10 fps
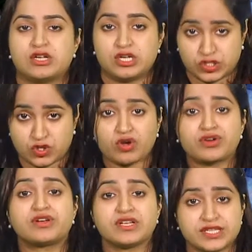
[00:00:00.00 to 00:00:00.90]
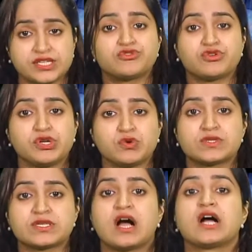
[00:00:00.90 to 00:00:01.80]
Socrates
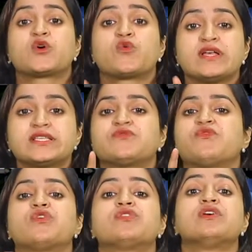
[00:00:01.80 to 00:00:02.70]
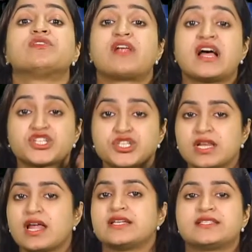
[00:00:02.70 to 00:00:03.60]
introduced a quest for
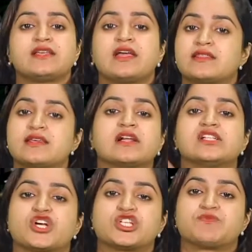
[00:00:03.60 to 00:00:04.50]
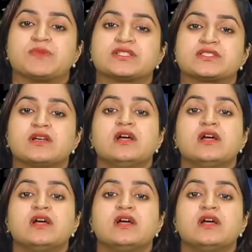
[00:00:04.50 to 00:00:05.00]
rationalizing ethical judgments.